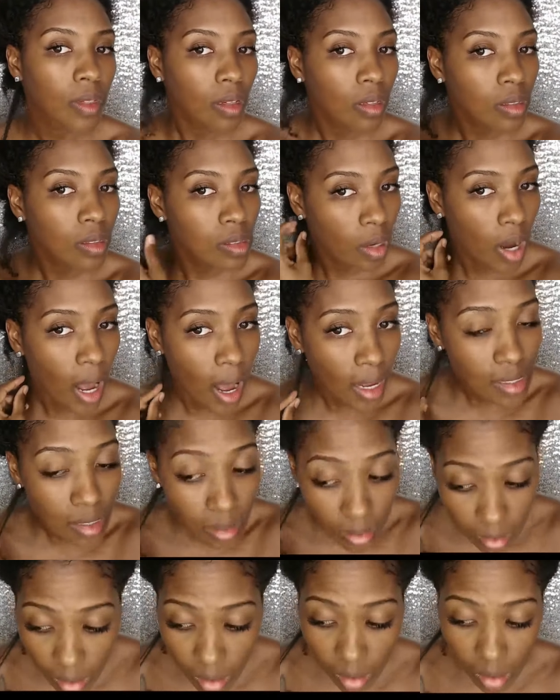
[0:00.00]
So
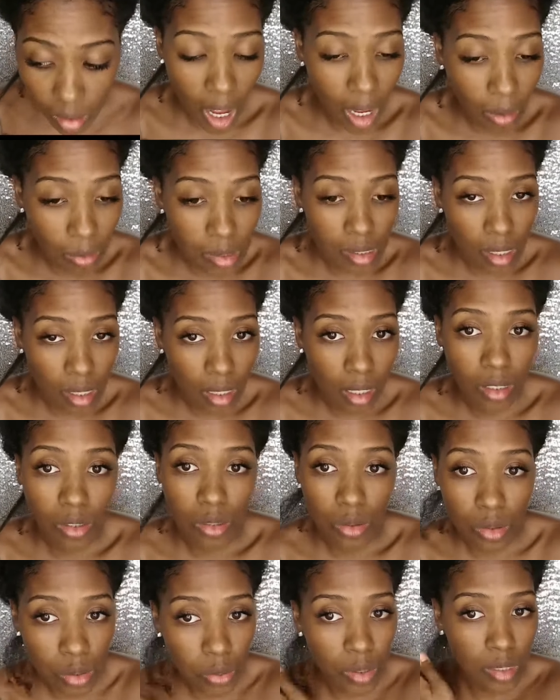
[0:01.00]
ideally, I would say do
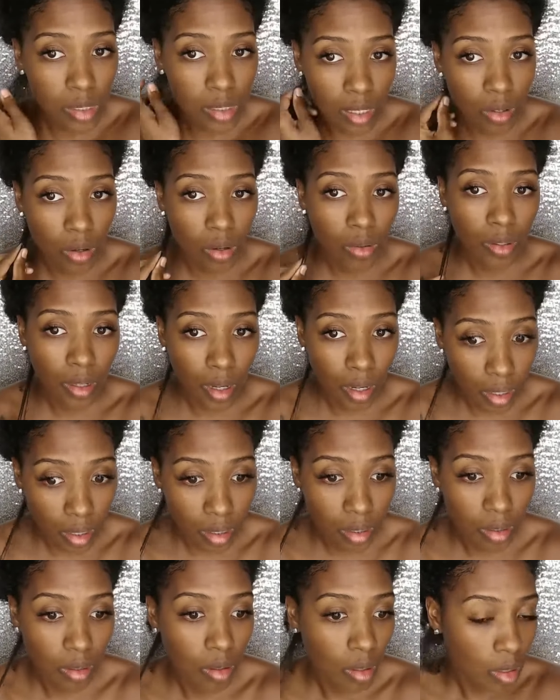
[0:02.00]
a twist out overnight.
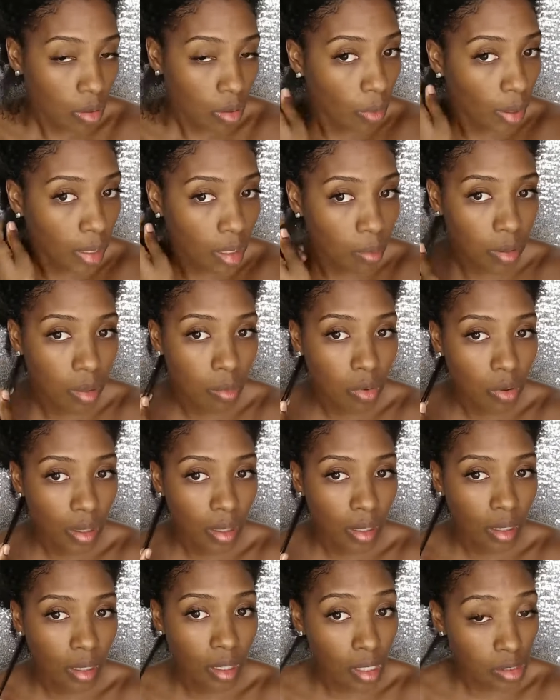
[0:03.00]
Wake up in the
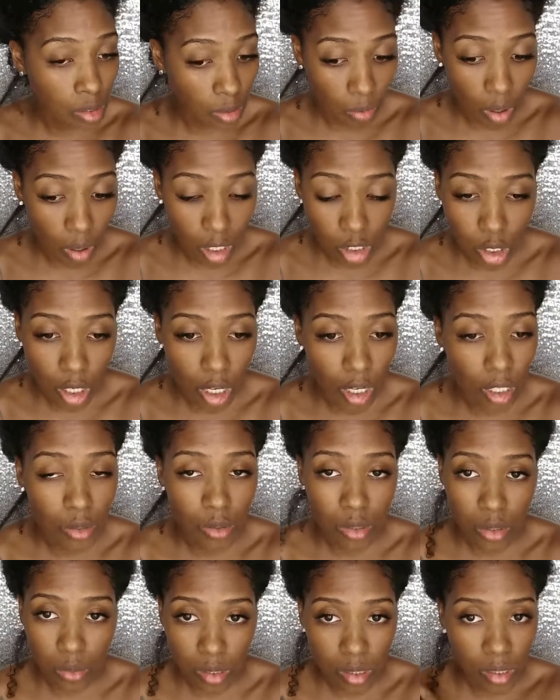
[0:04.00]
morning. So wash your hair, do a
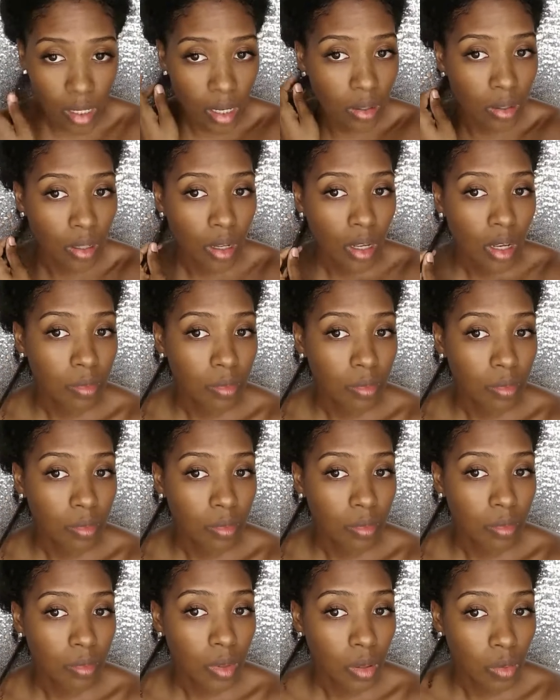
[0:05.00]
twist out.
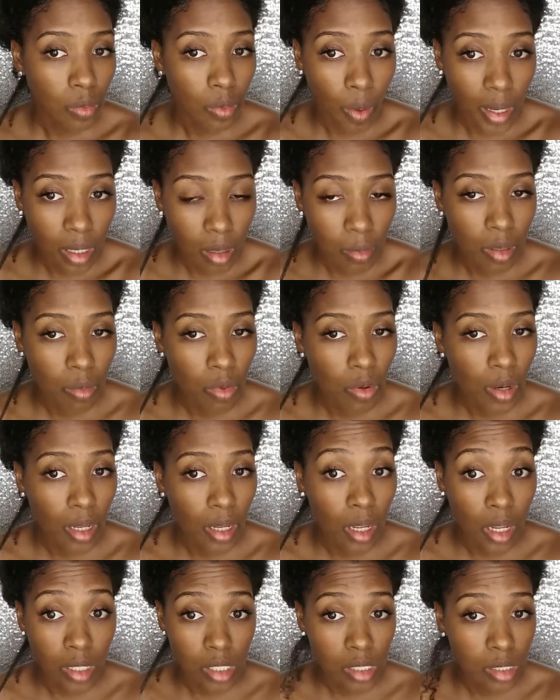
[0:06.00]
Wake up in the morning
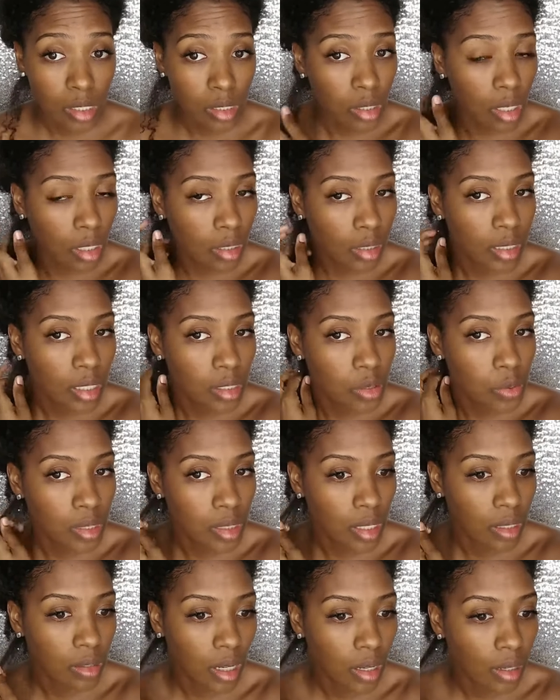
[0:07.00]
and just let that twist
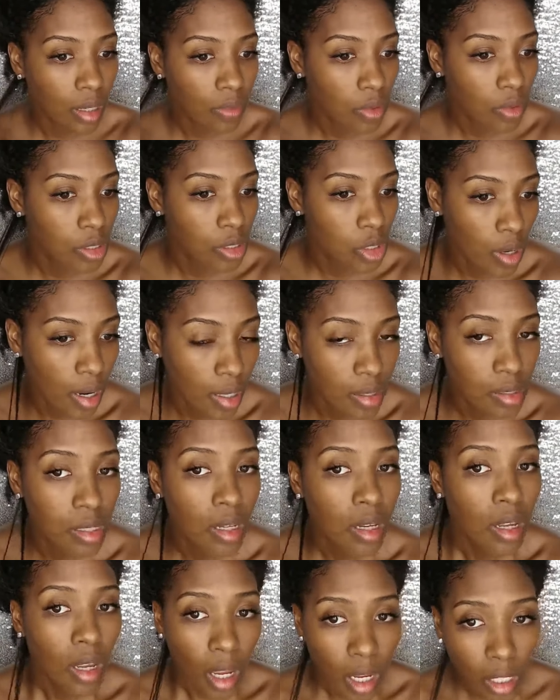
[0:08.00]
out down after it dries.
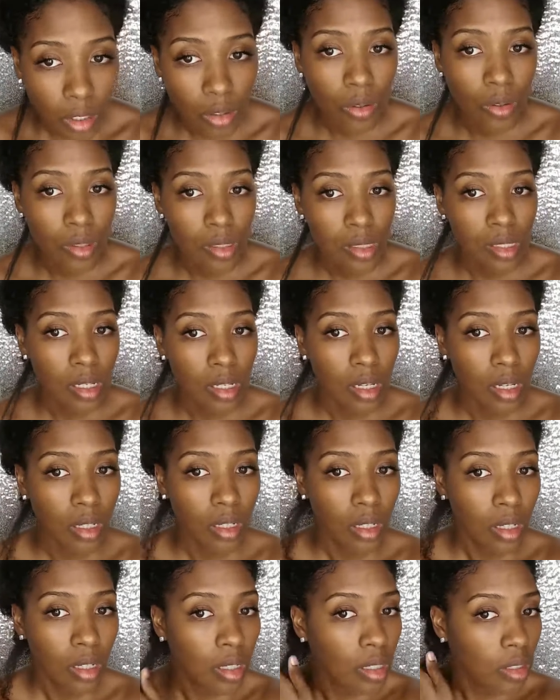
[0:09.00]
And you're going to see,
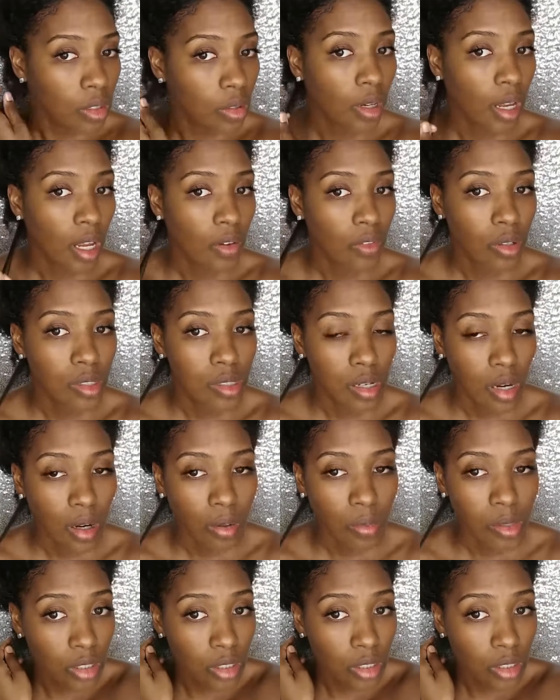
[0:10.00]
you're going to have your desired
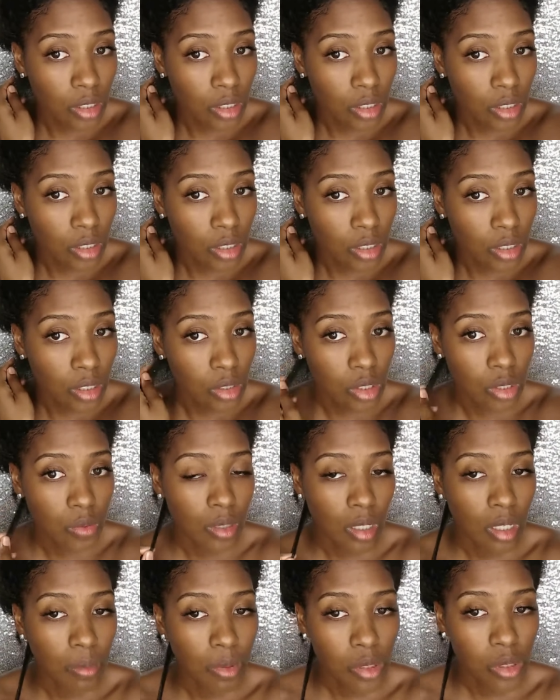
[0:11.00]
results. Now, if you decide you just want to
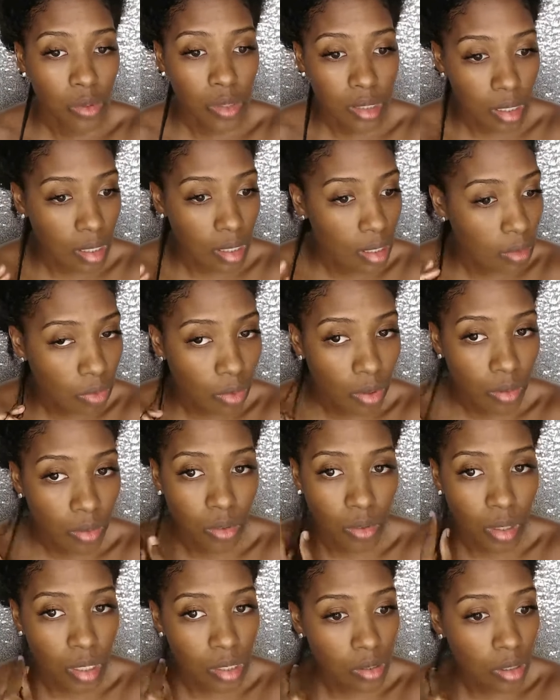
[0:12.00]
keep your twist in for a few
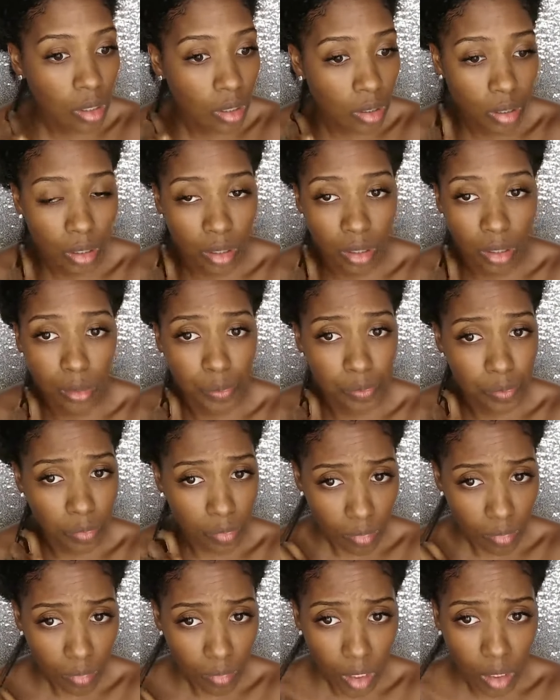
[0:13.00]
days longer, or
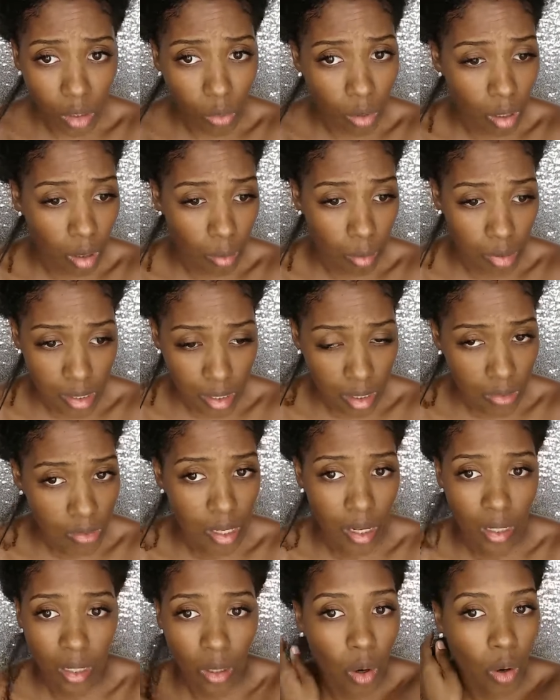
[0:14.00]
you wanted a protective
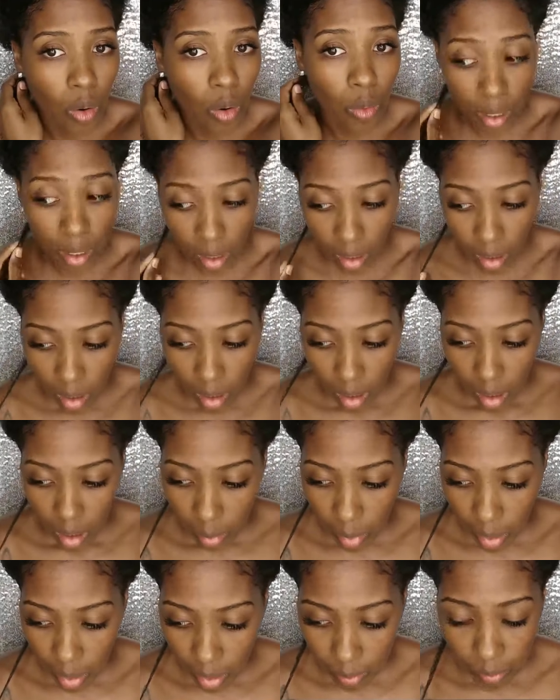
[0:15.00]
styling, great.
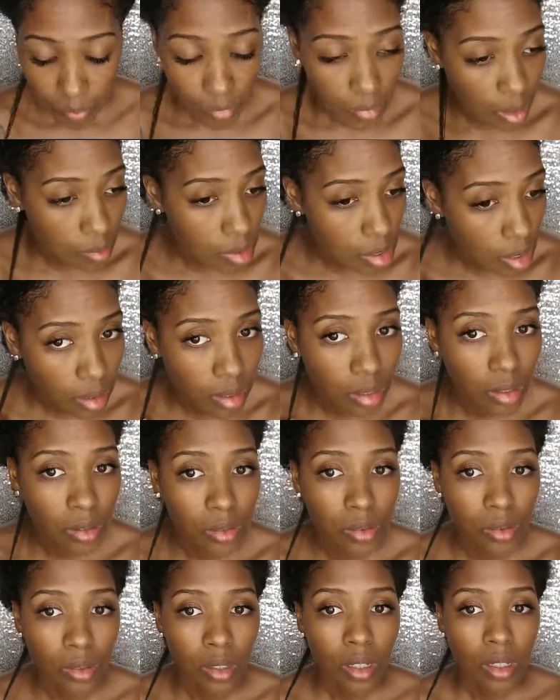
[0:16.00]
But I'm telling
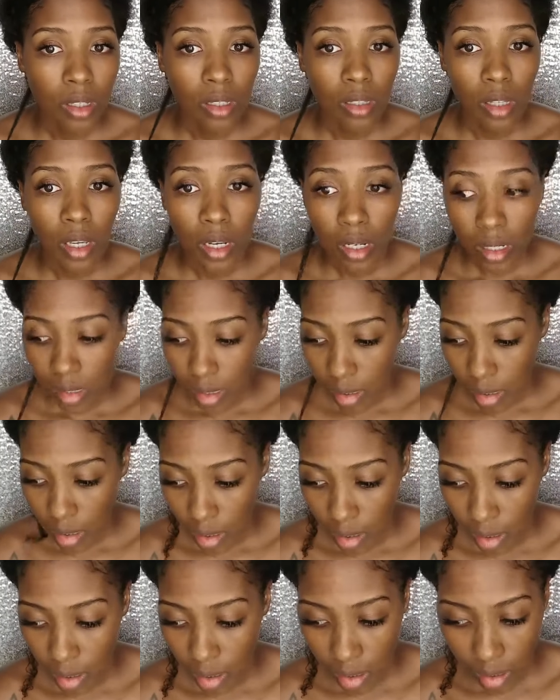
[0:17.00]
you, ladies,
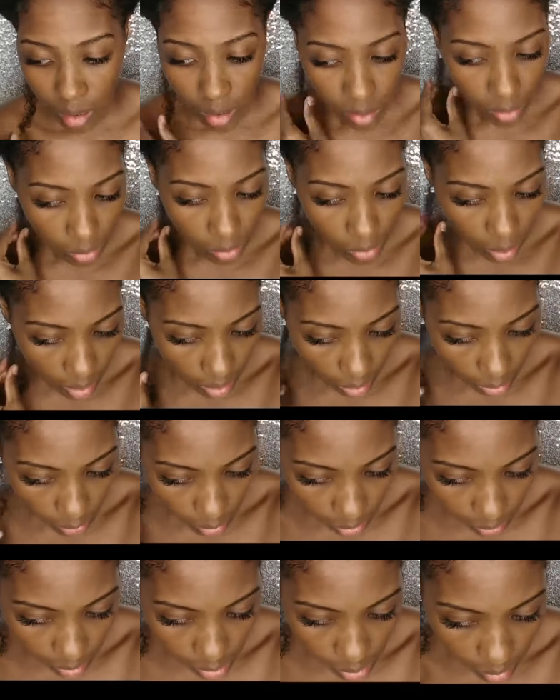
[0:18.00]
you can't go wrong
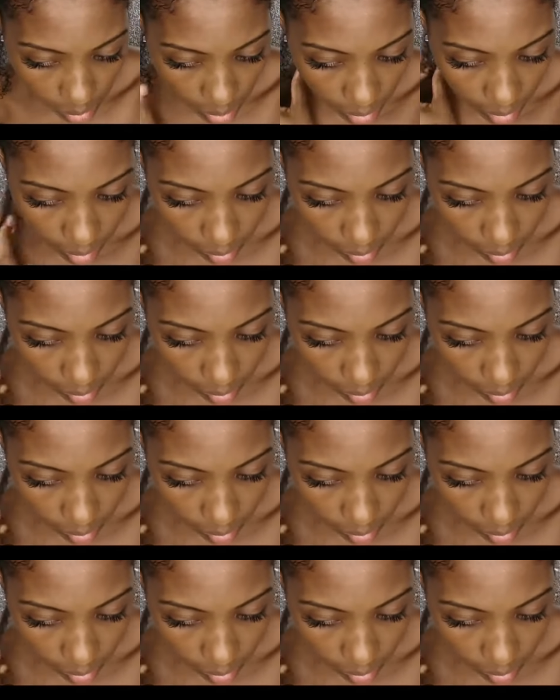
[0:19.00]
with this product.